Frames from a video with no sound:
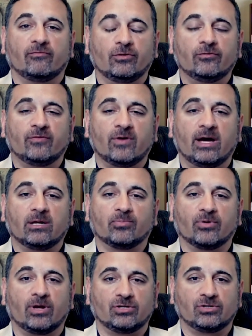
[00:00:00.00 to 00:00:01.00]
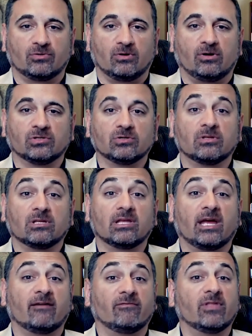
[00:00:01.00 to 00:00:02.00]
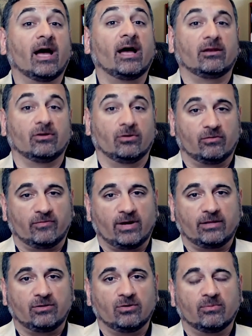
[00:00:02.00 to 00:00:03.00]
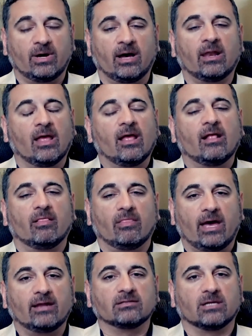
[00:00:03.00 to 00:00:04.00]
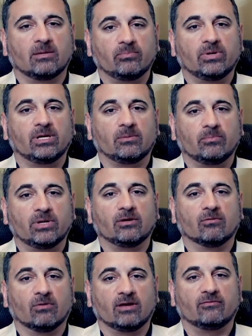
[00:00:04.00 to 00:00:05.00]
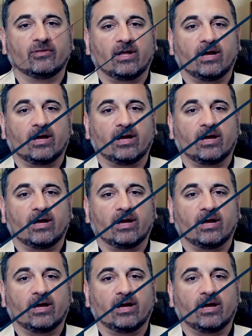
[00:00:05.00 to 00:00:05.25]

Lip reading: If you find a pressure ulcer that they have not notified you about, that is a big, big red